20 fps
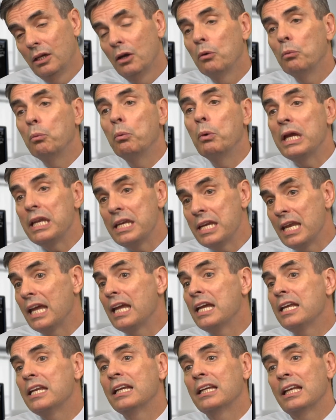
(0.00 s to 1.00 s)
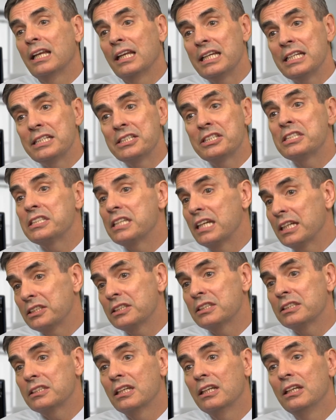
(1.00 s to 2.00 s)
We need at least
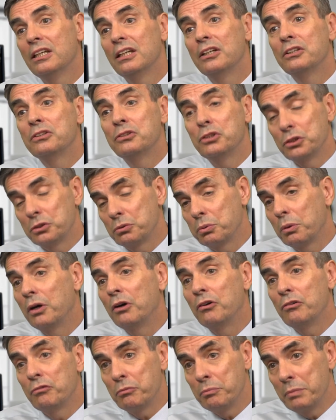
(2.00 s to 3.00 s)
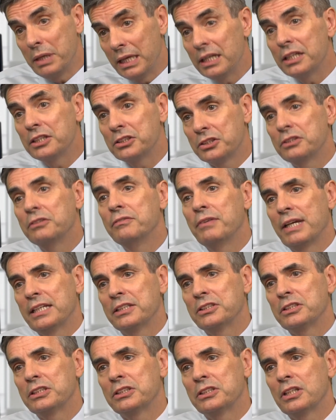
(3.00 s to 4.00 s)
6 to 12 minutes of
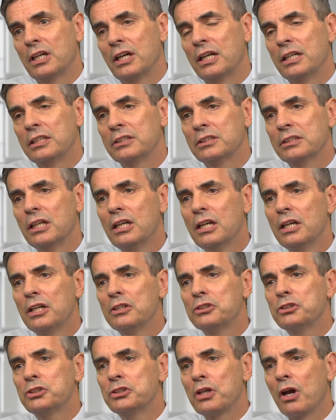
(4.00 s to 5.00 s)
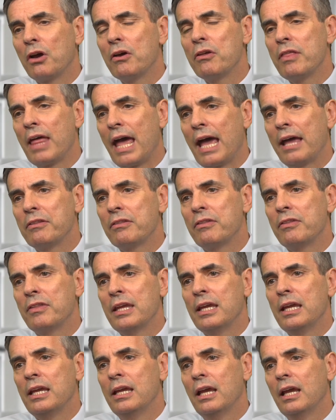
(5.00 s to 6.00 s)
exercise so that
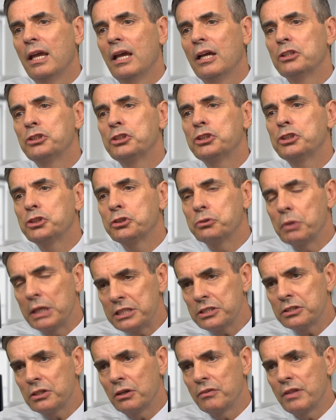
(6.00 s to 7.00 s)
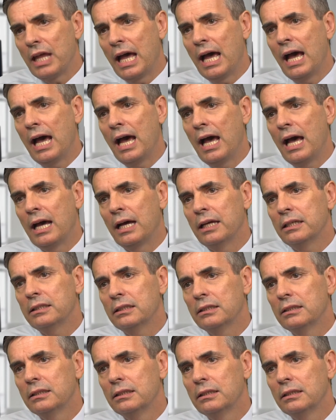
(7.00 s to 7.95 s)
the stress on the heart